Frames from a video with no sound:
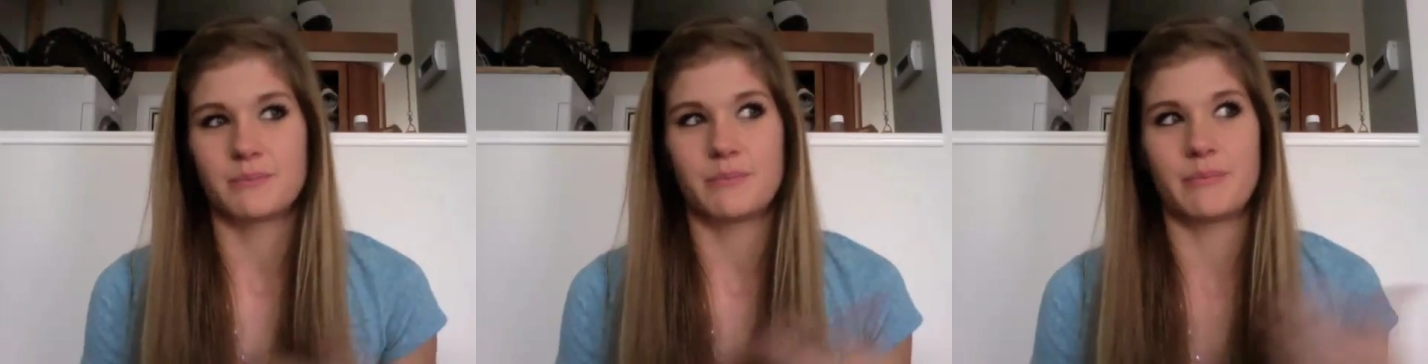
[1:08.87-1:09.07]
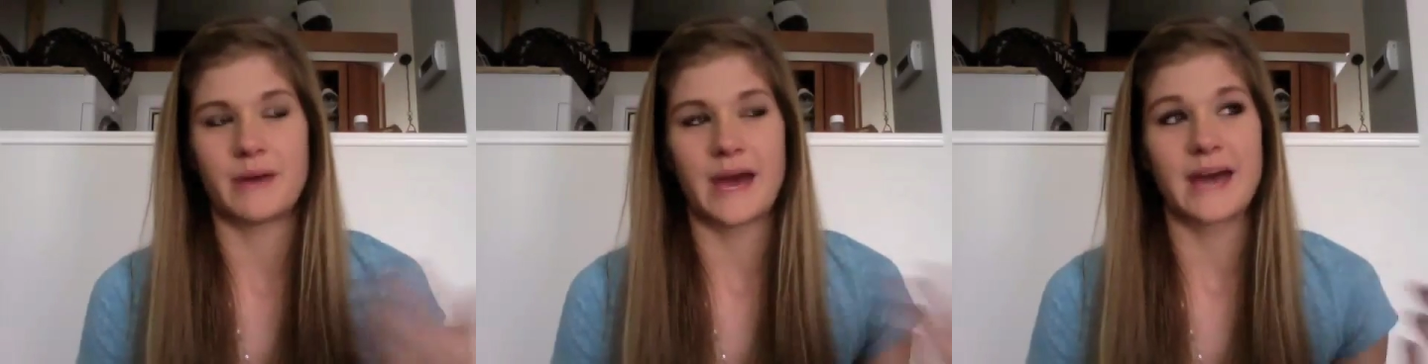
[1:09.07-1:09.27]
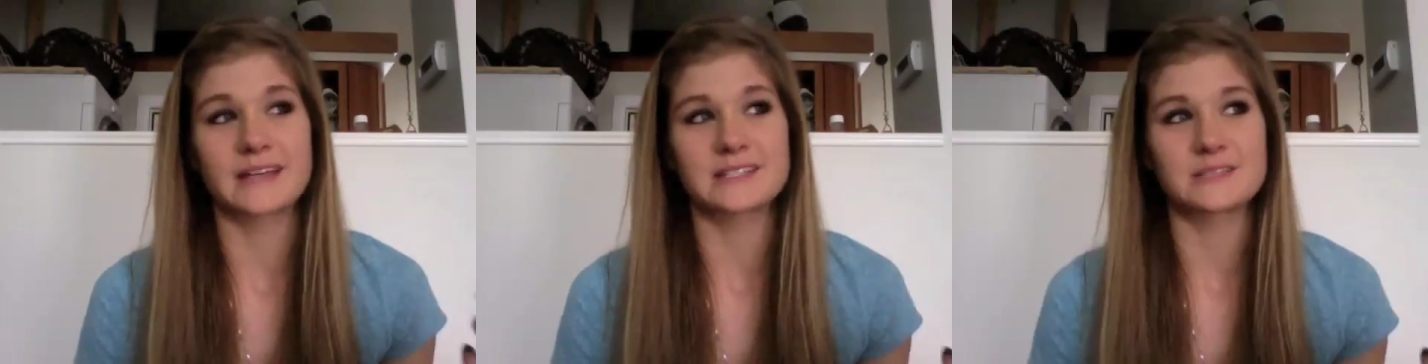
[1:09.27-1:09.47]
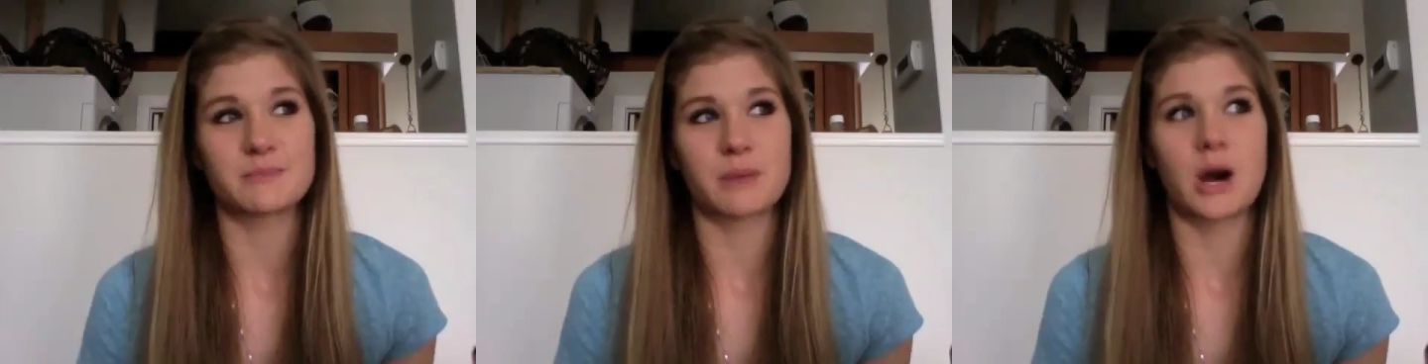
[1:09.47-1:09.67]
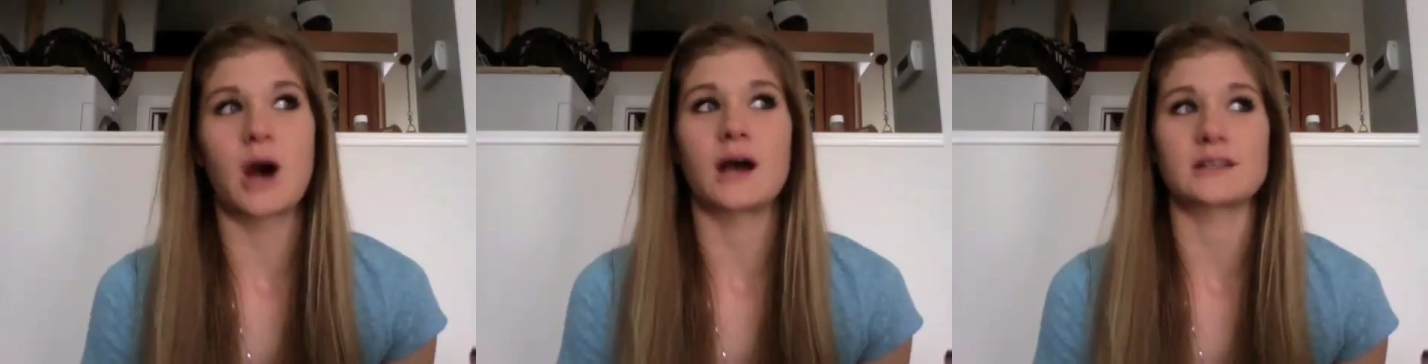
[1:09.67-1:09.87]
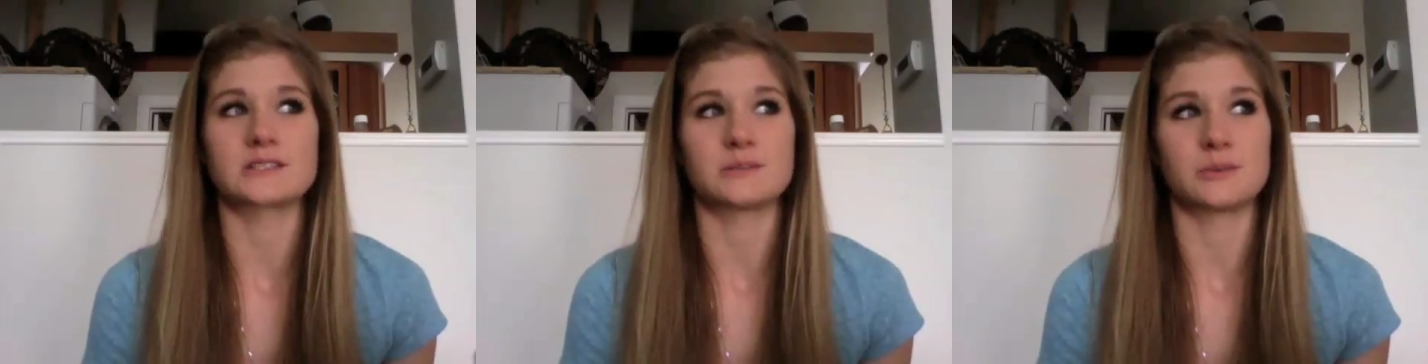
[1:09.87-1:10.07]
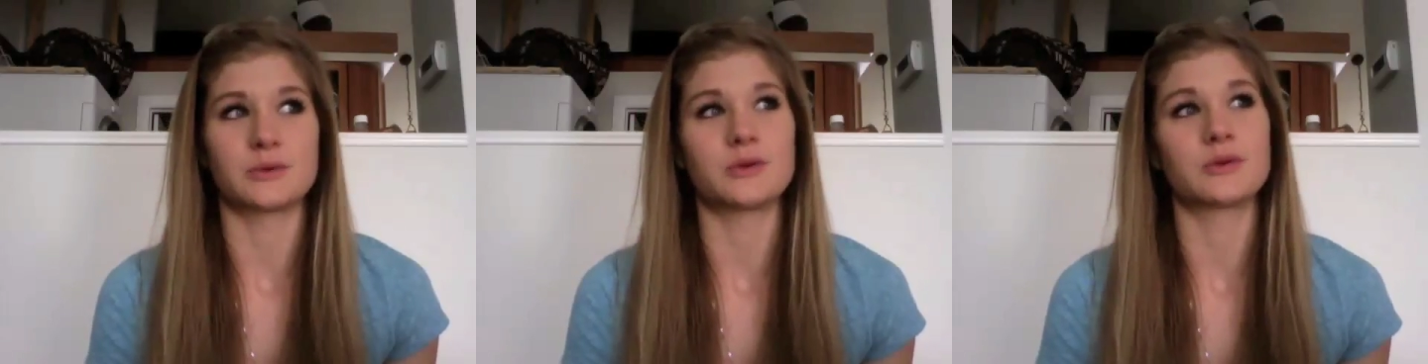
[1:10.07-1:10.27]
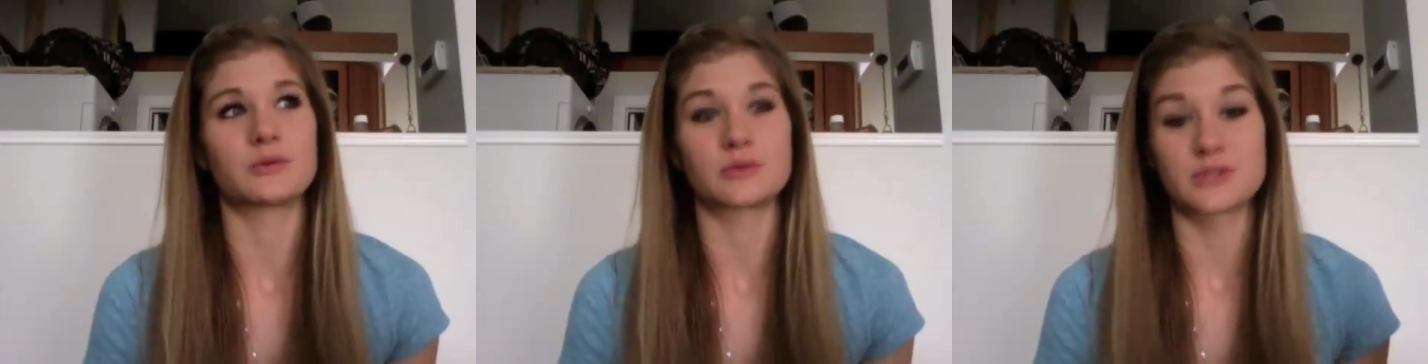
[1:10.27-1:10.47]
best
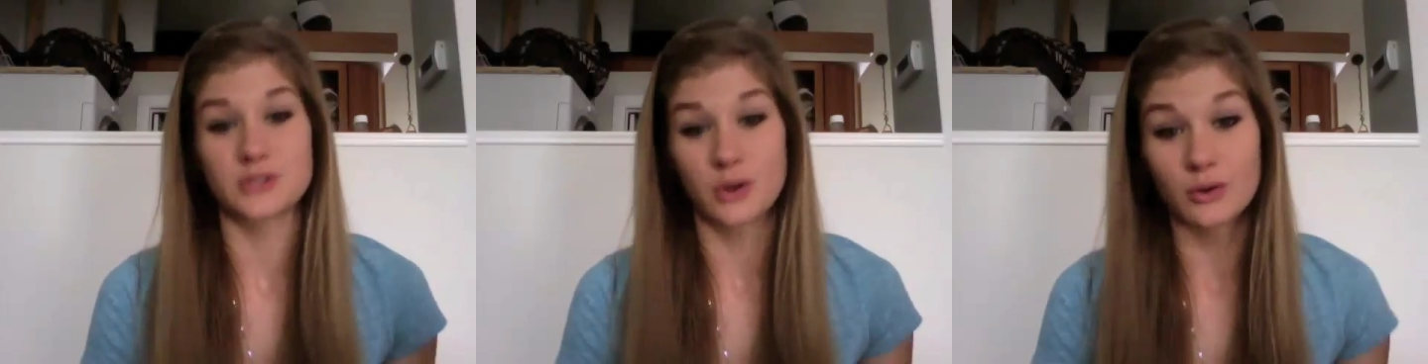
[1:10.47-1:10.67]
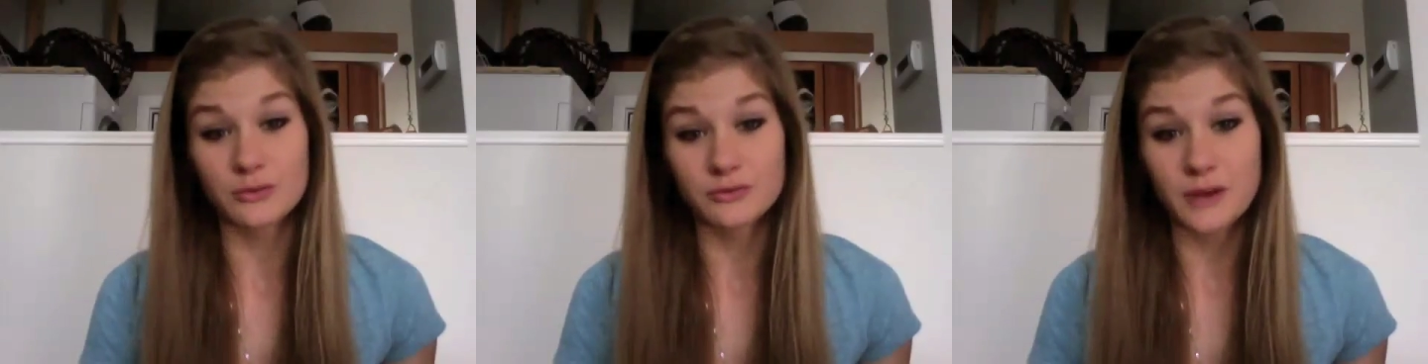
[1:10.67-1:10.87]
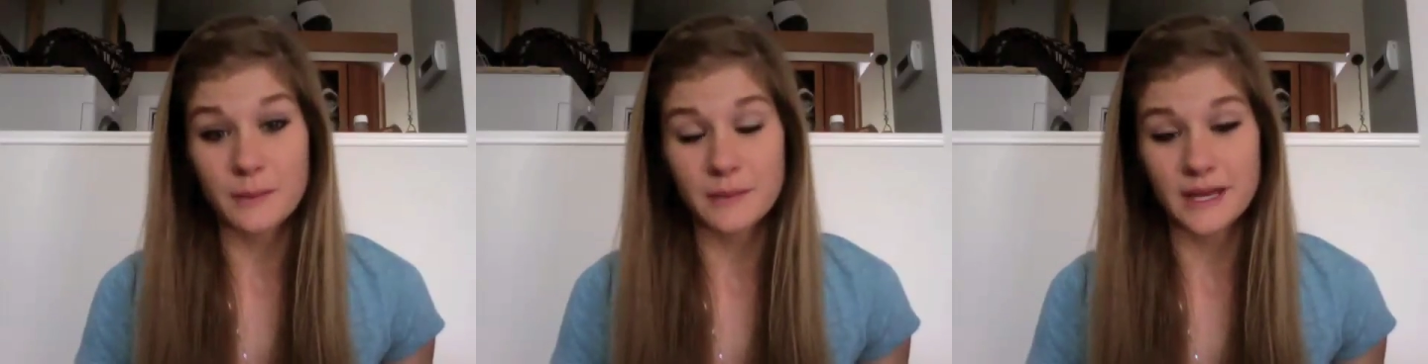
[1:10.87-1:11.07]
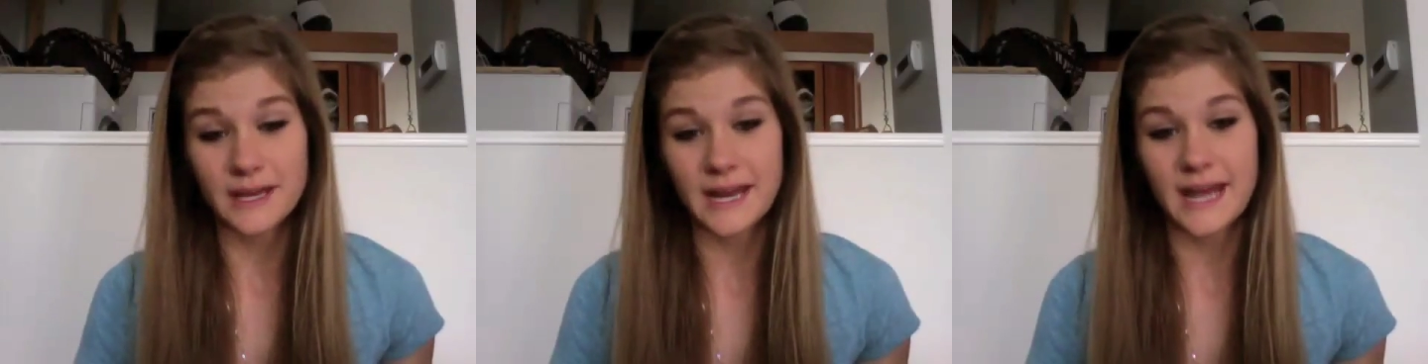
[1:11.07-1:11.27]
possible result from it,